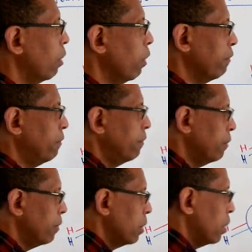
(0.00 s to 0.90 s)
of
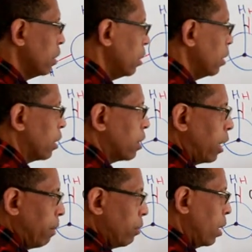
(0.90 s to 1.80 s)
the
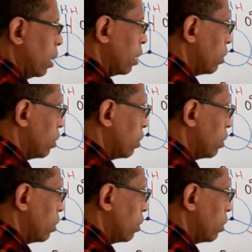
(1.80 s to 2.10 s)
same thing.